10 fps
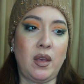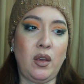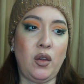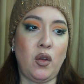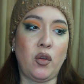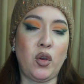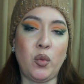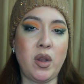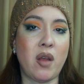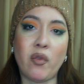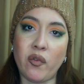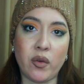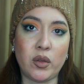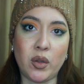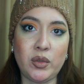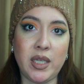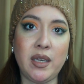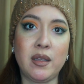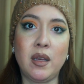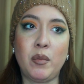you would never feel
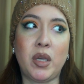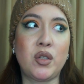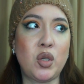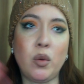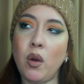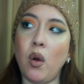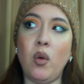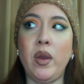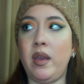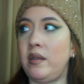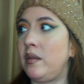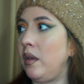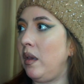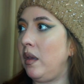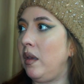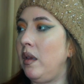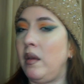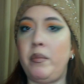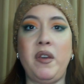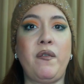lonely, because you would always
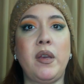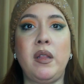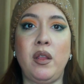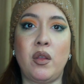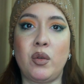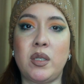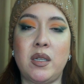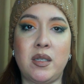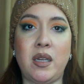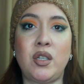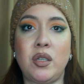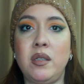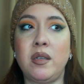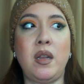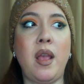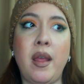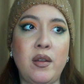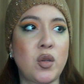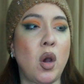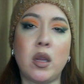be feeling those sensations
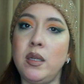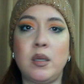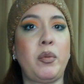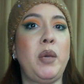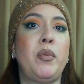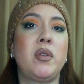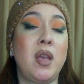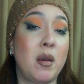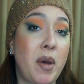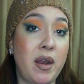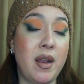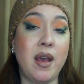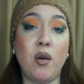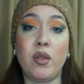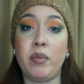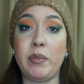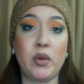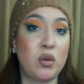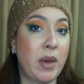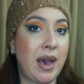and talking to people. Think about it now, all the people
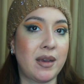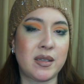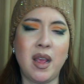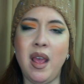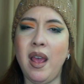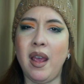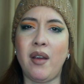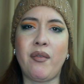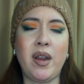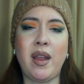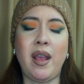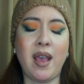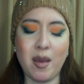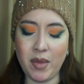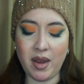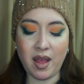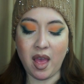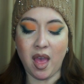you pass every day. I mean,